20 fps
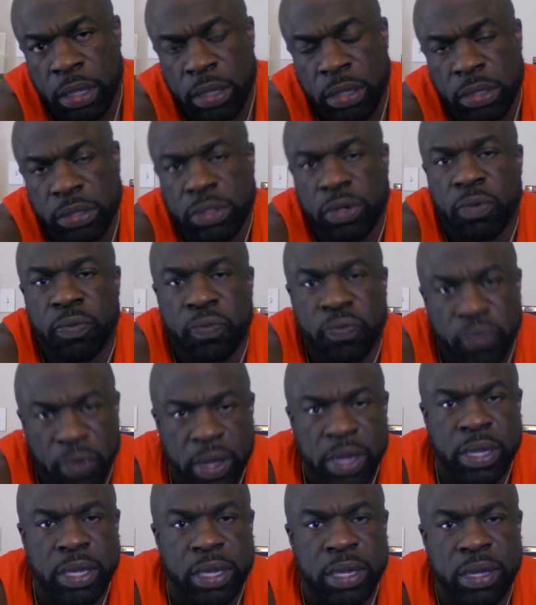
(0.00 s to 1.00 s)
So
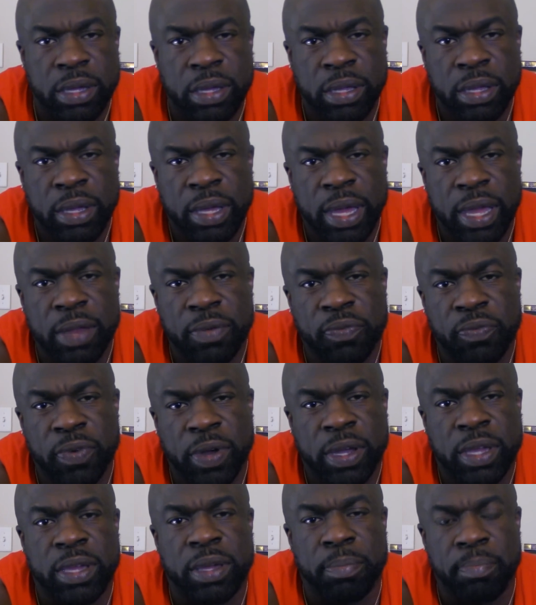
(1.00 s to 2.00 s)
fuck you, and
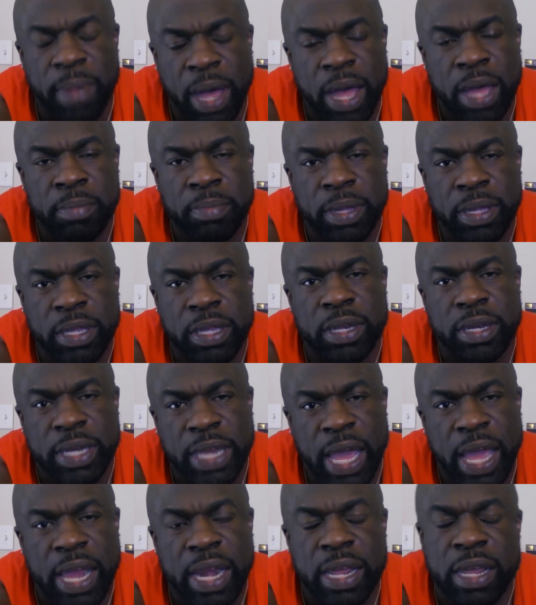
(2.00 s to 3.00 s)
fuck your mama, your
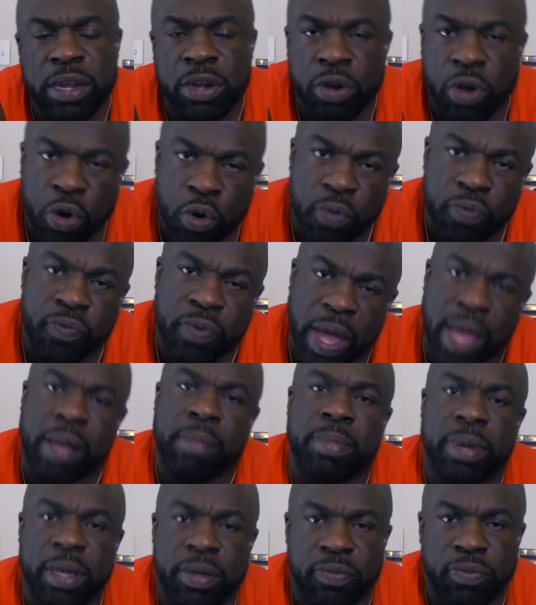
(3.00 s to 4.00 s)
daddy, and your whole
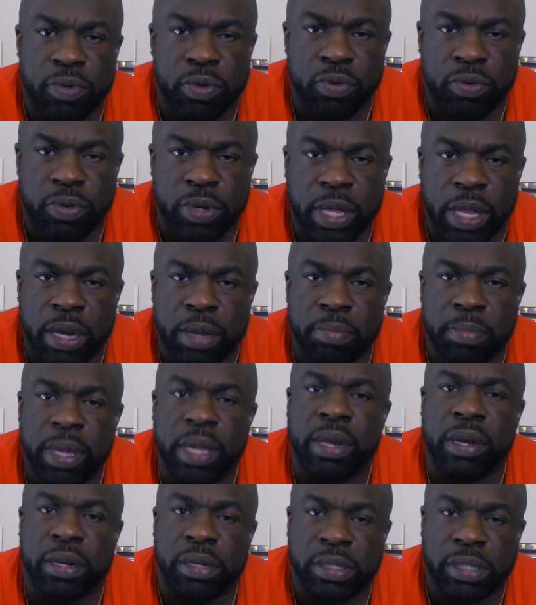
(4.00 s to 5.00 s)
family if you telling
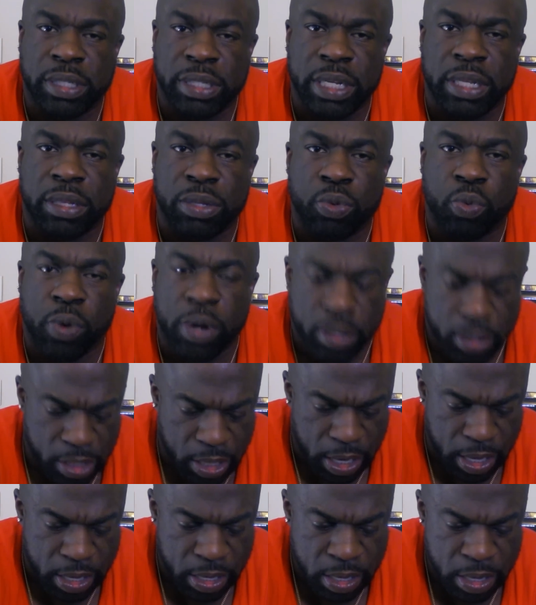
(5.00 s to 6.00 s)
me to stick to one
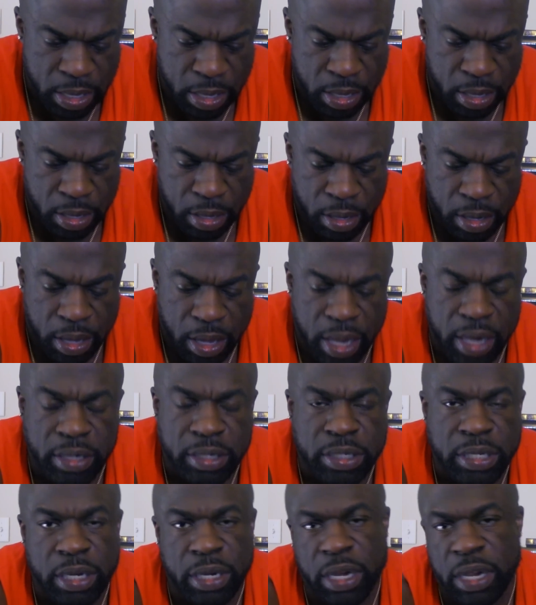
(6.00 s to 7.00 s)
thing
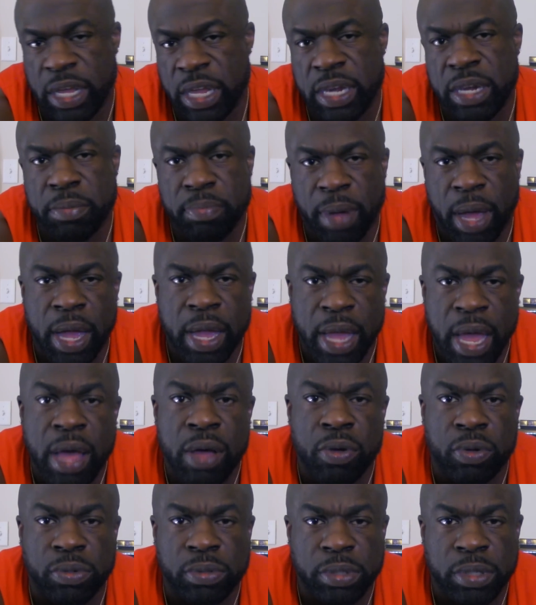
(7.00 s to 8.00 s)
and to anybody
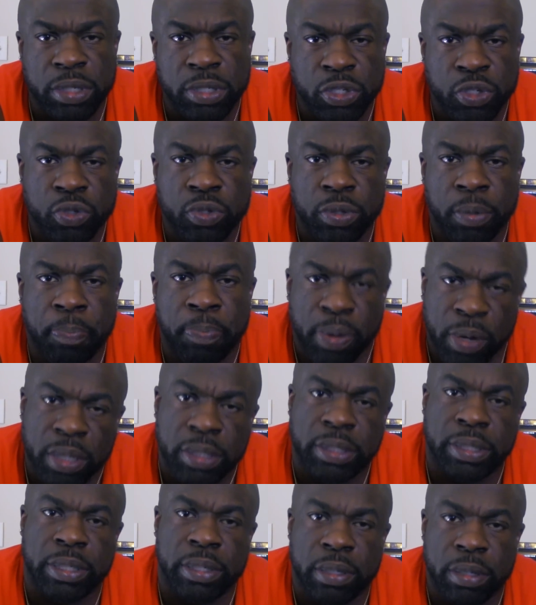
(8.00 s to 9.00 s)
else, because you's a
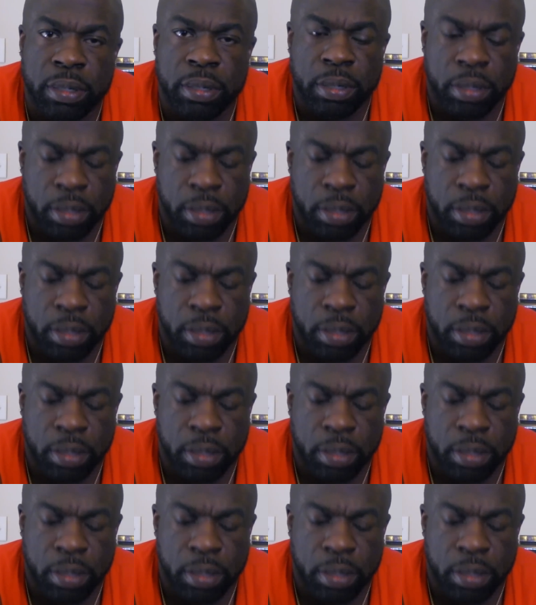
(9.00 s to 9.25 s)
pussy.